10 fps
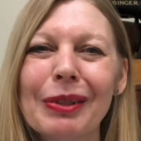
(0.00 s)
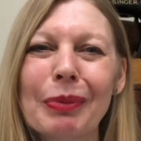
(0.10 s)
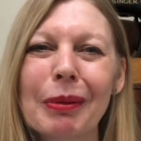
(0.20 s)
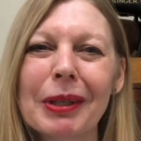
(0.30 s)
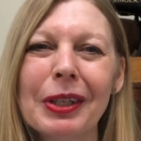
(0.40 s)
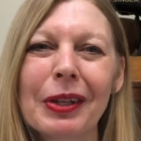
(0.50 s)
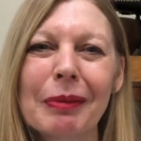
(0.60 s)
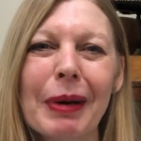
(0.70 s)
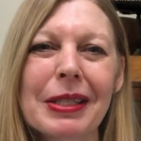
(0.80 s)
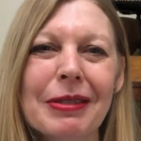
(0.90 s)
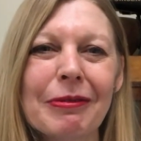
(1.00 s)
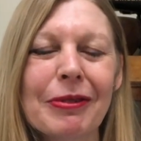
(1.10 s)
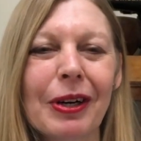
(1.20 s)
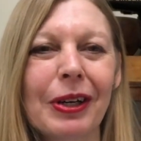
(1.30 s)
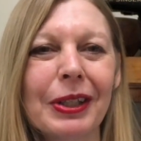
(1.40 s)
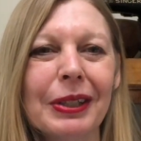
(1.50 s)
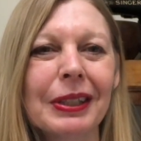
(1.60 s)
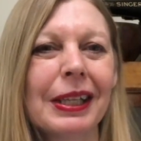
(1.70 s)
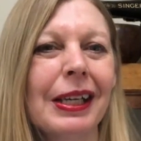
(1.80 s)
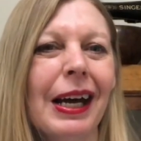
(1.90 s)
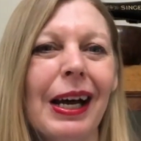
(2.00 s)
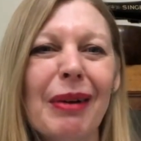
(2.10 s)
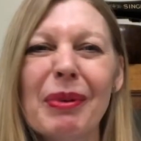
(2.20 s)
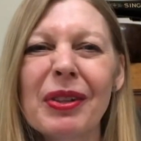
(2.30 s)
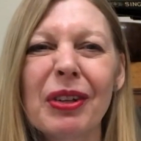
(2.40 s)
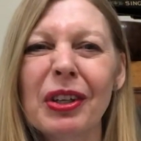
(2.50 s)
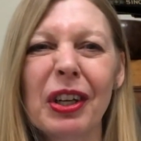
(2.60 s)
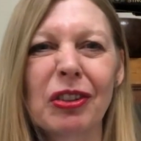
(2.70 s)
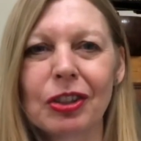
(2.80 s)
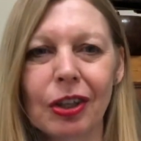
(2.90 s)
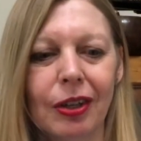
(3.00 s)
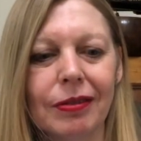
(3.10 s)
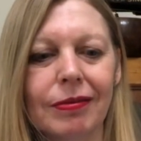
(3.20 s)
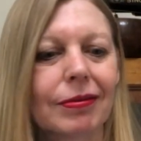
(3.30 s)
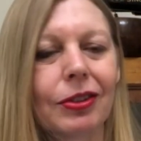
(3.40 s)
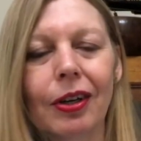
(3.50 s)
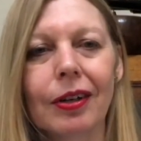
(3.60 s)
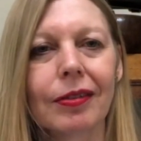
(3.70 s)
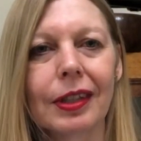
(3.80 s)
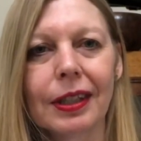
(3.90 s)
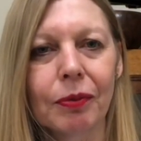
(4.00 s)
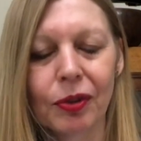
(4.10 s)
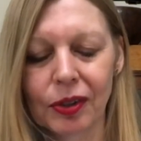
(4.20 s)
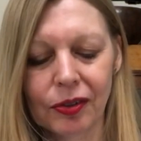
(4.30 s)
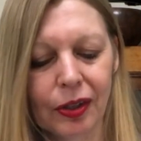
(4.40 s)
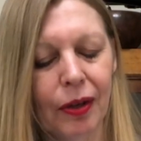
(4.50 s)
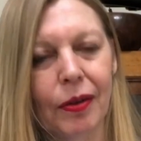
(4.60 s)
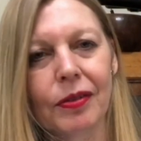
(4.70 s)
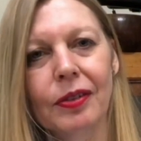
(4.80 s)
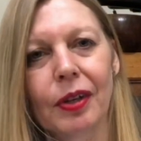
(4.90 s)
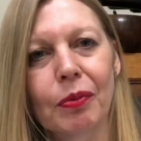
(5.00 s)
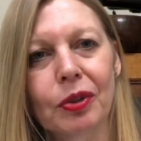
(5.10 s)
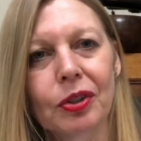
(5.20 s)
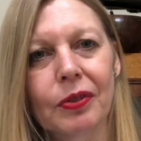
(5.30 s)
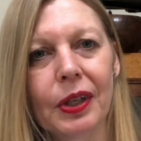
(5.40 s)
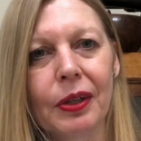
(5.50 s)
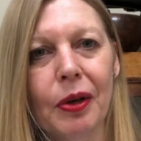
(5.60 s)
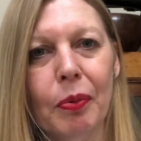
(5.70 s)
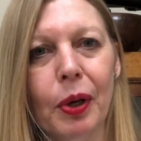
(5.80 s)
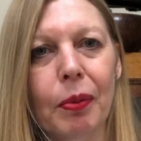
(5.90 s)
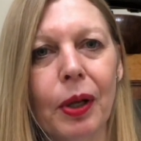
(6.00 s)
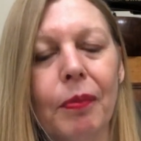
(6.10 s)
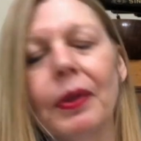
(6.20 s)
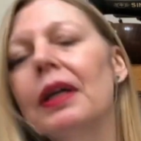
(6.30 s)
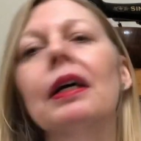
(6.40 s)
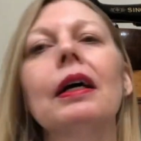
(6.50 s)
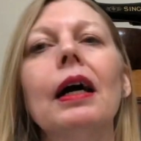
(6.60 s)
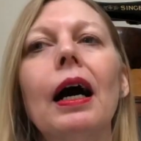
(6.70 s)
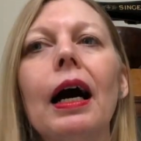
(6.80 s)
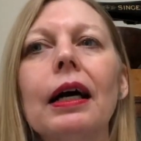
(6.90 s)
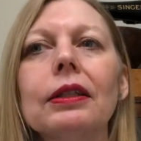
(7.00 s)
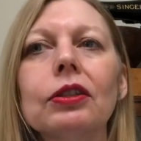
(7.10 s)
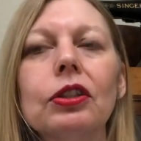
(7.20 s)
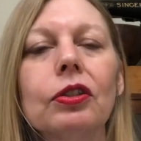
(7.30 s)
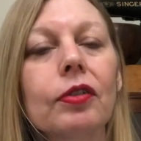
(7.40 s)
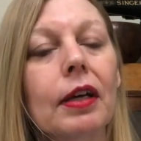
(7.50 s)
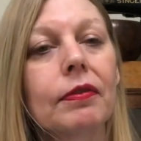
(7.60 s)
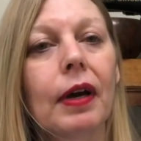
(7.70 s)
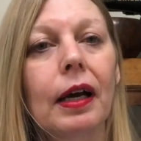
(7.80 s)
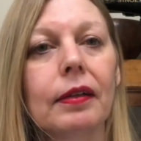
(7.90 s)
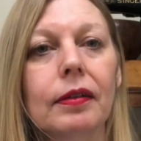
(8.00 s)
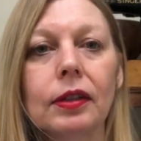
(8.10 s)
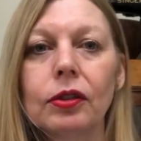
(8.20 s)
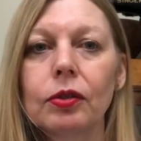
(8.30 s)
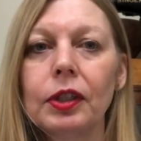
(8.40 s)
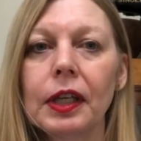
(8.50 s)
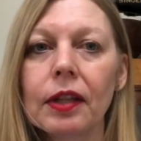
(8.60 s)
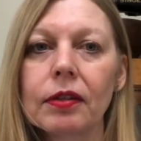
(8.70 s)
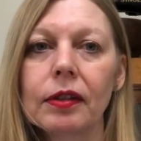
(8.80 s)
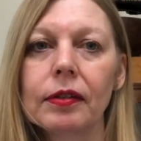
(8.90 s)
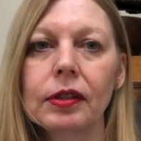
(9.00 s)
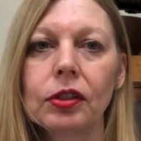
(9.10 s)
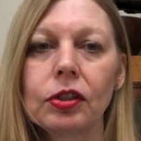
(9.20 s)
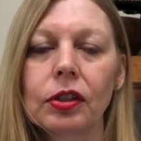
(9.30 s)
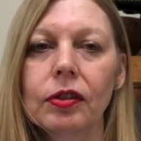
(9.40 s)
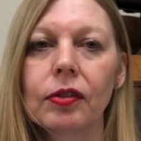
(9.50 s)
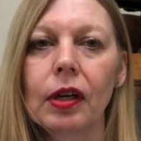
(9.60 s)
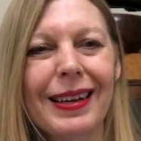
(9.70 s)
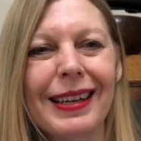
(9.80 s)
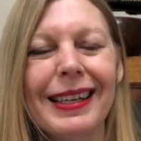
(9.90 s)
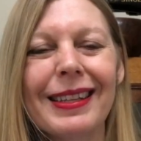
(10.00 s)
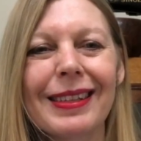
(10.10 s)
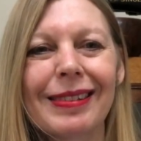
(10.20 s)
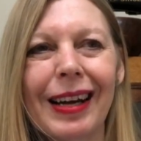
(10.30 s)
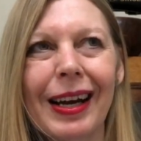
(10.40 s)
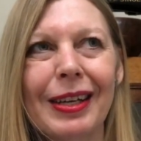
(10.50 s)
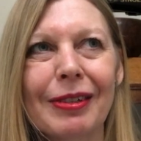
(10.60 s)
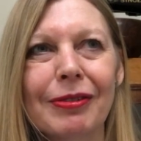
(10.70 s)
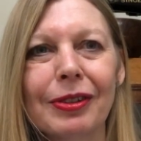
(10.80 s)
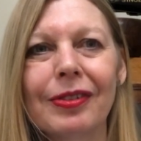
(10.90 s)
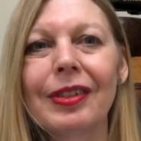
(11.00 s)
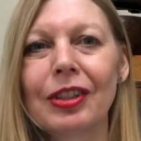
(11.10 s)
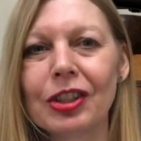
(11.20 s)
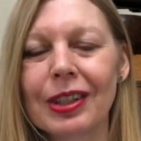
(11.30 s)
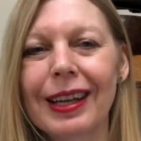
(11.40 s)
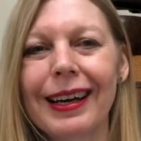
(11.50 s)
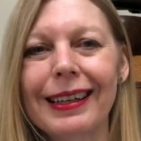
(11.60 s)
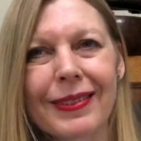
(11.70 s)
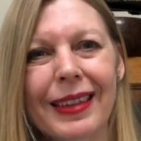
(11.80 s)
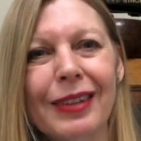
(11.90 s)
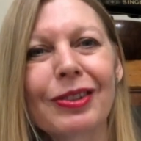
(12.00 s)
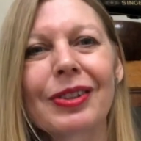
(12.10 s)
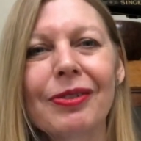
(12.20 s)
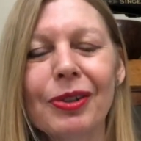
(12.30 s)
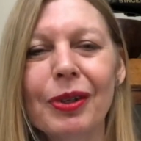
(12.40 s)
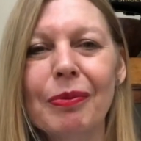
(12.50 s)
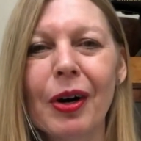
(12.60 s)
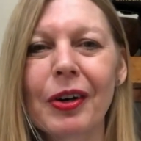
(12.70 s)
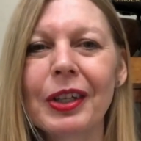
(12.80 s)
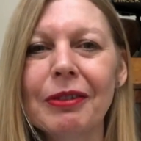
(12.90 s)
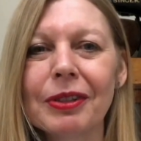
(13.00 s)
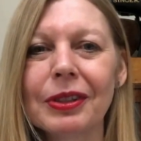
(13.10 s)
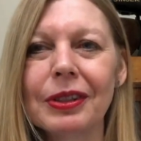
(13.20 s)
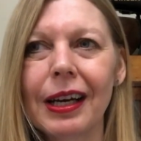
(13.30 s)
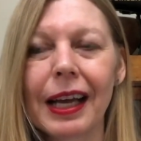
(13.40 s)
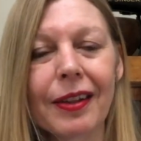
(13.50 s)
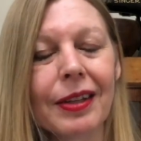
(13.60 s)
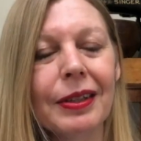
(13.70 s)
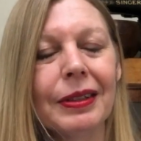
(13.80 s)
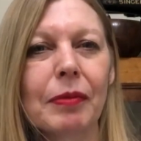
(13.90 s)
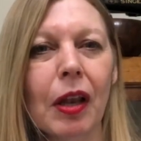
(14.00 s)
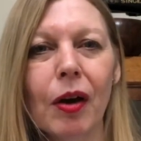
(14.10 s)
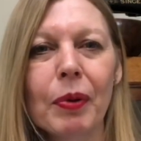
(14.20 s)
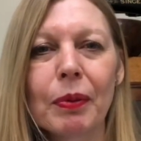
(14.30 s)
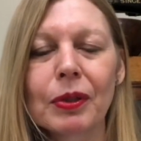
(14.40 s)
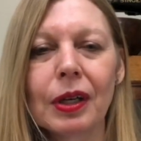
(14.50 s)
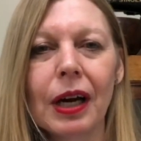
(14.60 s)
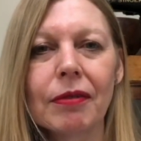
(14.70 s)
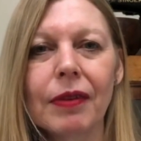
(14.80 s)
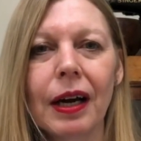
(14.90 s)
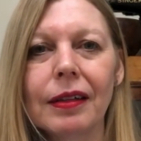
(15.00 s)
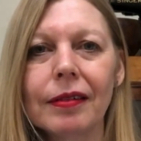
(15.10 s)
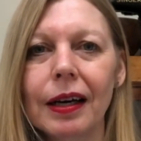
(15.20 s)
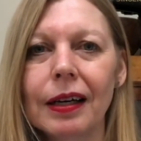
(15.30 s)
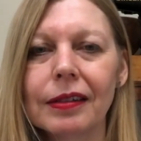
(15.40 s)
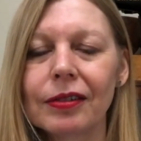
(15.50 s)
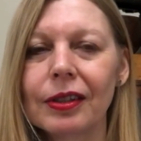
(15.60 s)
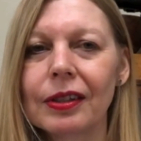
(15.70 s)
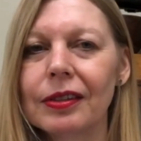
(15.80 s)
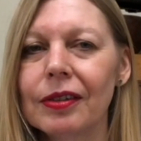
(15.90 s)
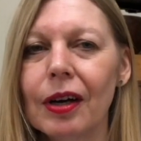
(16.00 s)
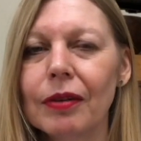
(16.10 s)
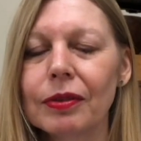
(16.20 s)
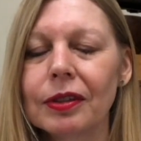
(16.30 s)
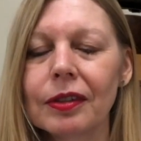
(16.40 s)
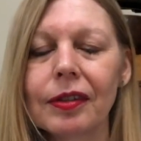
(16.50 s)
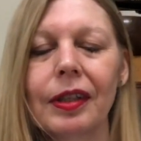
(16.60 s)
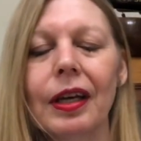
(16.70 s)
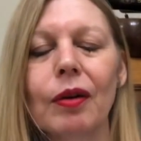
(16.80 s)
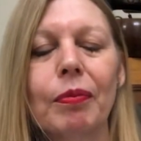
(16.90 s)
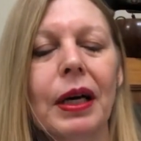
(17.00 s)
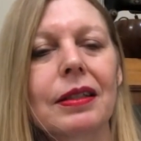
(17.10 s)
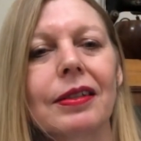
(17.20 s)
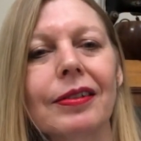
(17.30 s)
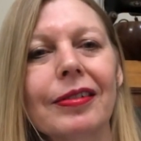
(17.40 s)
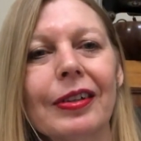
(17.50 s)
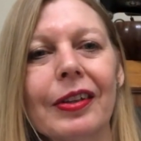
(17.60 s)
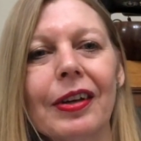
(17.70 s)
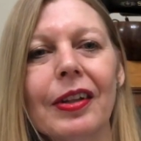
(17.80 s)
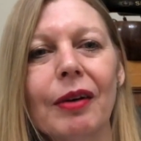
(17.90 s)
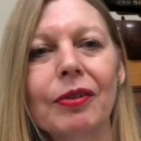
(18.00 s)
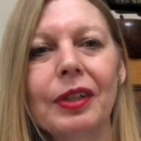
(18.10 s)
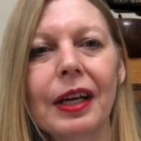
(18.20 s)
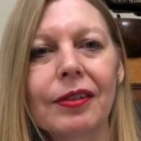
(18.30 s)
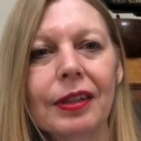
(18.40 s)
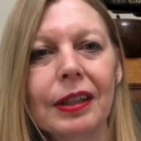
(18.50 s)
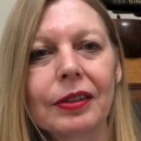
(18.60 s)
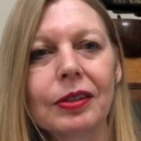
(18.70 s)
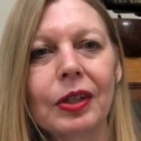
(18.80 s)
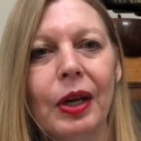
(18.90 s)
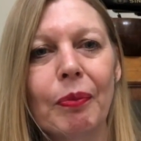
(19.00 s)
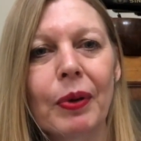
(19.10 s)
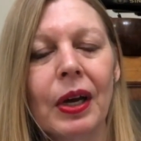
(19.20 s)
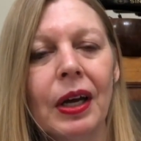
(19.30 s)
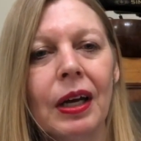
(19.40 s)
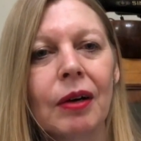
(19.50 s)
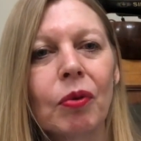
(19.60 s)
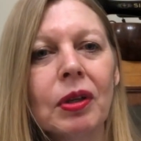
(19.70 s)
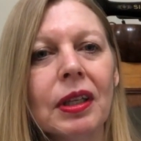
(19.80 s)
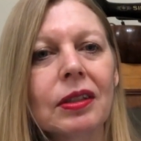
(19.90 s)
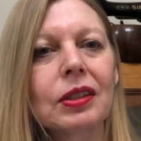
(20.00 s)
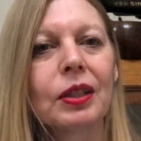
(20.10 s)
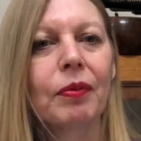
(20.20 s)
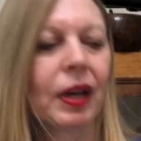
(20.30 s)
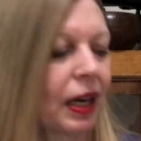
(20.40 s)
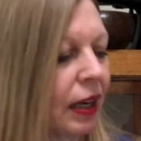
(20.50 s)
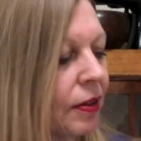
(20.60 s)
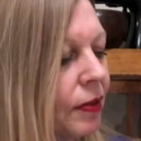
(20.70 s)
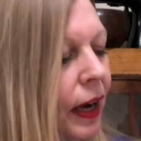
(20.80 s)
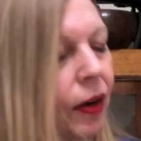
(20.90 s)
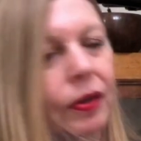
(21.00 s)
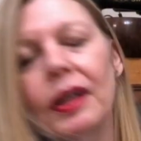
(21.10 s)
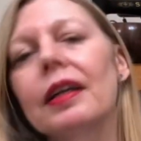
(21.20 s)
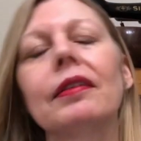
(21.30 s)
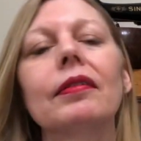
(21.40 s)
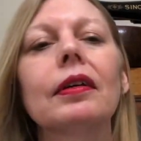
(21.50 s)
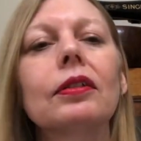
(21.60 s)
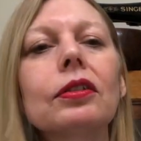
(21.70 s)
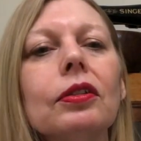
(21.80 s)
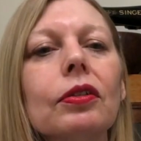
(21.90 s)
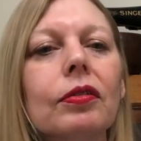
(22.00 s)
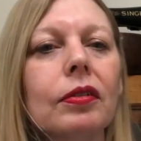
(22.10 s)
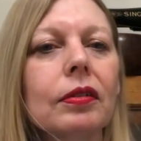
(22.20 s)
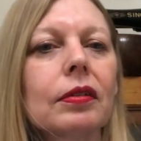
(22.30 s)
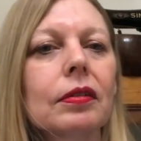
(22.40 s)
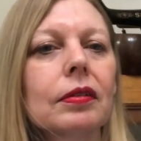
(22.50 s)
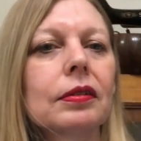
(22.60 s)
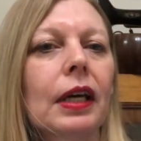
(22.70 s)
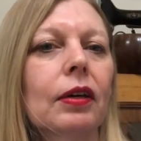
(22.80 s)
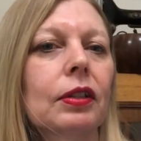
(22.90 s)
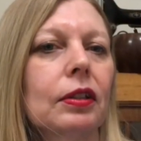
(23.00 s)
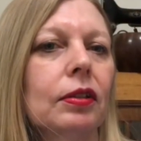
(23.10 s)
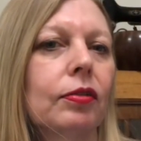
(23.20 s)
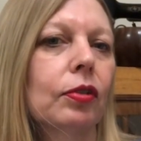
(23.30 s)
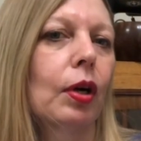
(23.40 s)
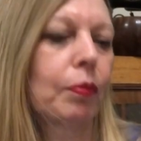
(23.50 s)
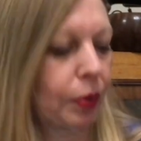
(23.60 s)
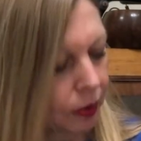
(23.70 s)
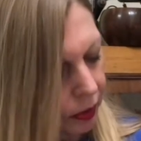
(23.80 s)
it's probably not the pattern for you, but they're only on short seams, so it's not much of a problem. And she does advise that you do your gathering stitches at either side of your stitching line. That just gives you a more even gather. A lot of people don't advise that, so it's not often I see that on patterns, so I thought that was a nice little tip. One little tip that I found is that she doesn't tell you to stop